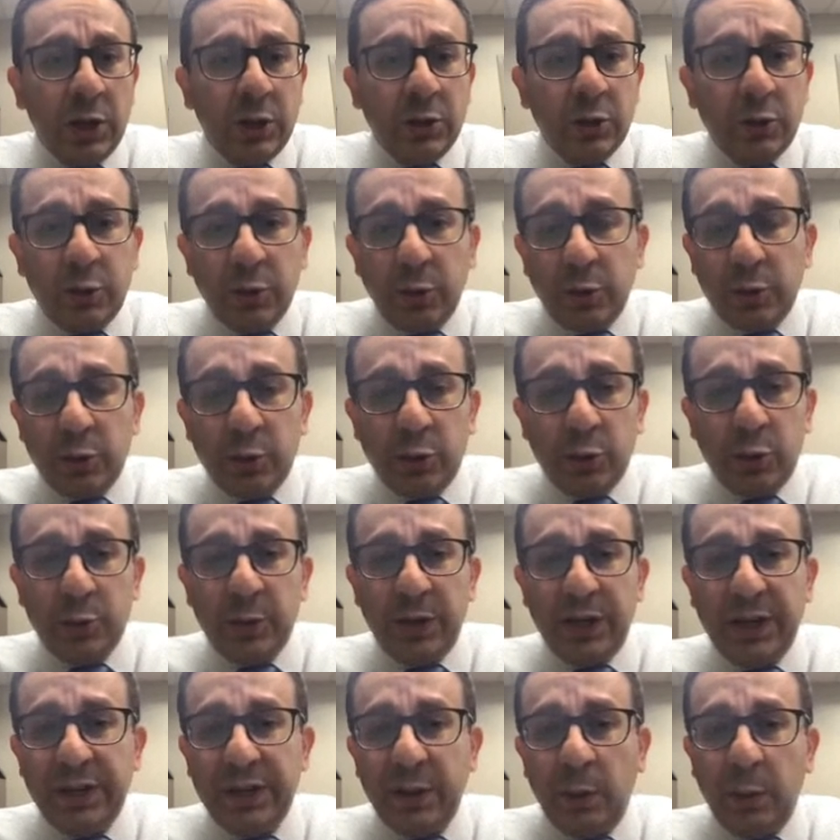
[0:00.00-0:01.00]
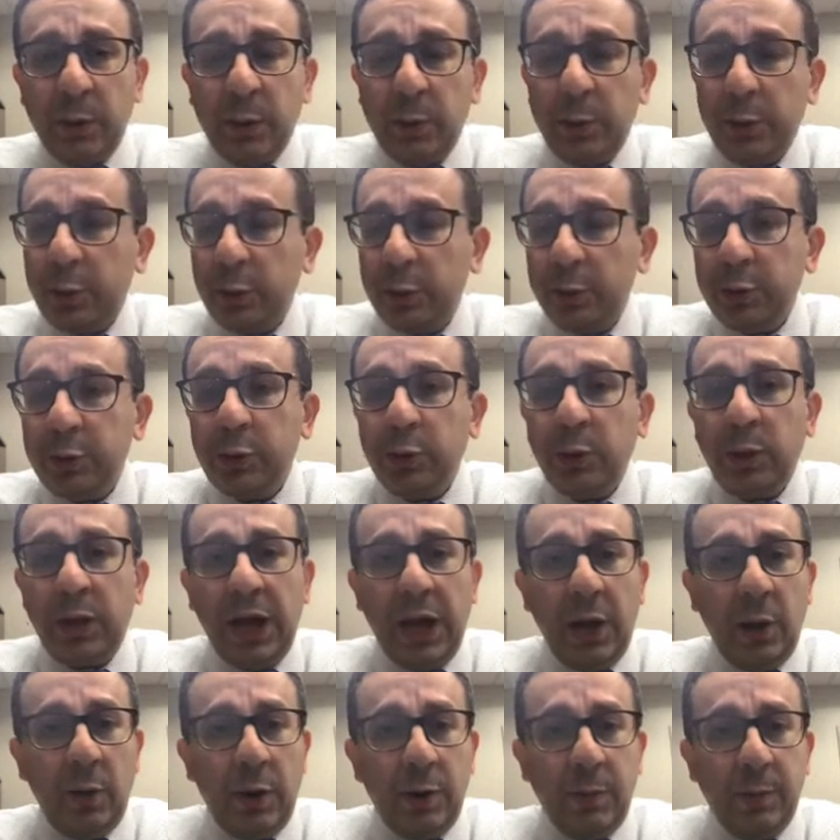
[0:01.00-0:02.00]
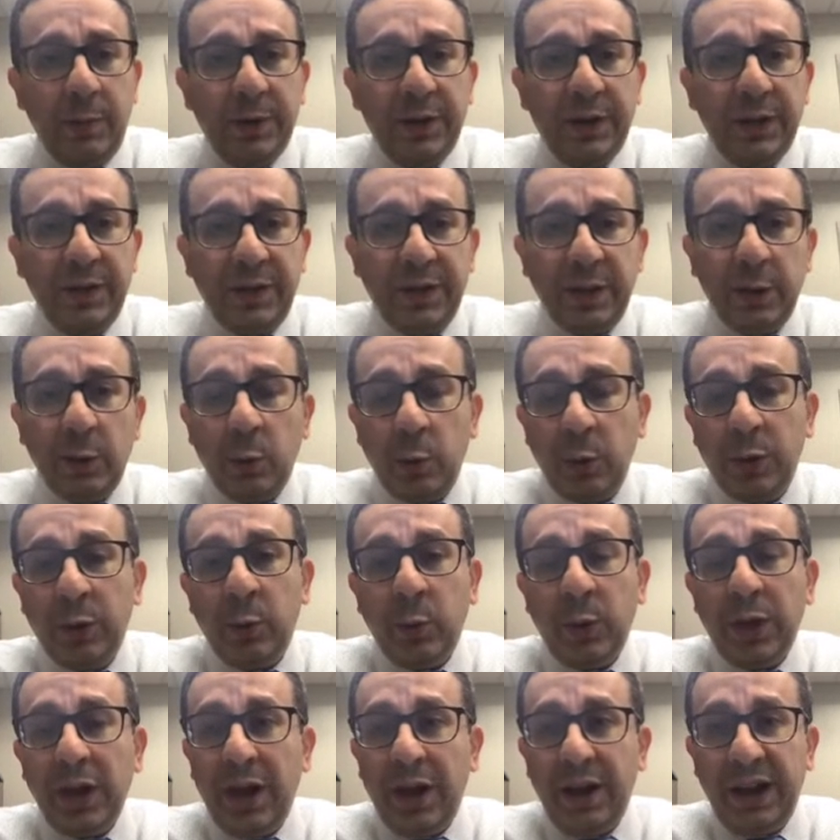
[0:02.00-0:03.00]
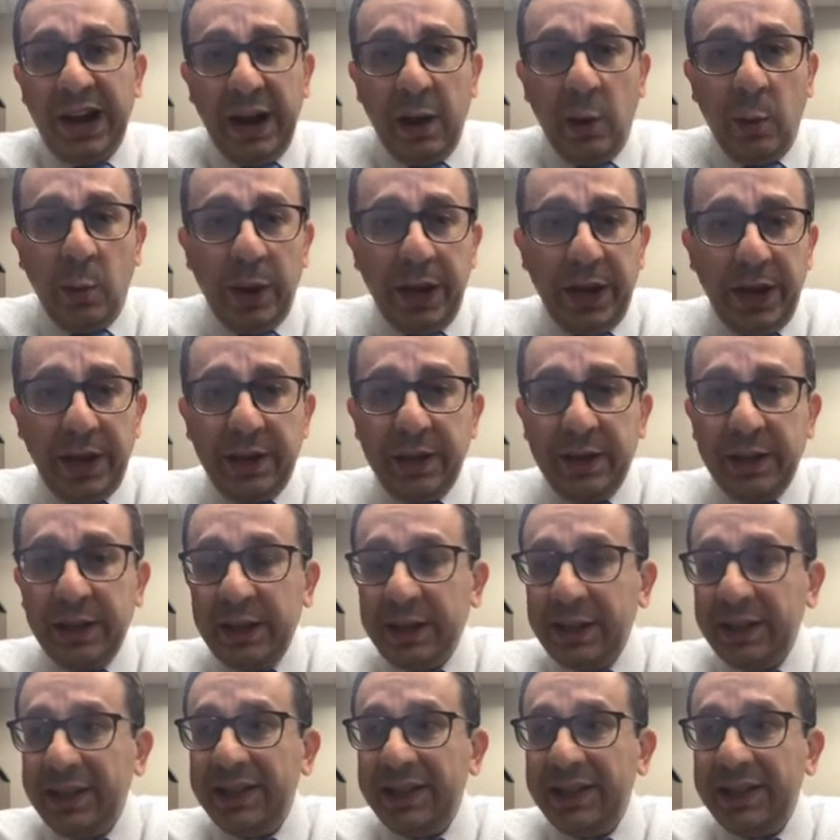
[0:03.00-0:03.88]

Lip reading: So usually the way we control our breathing when we are awake,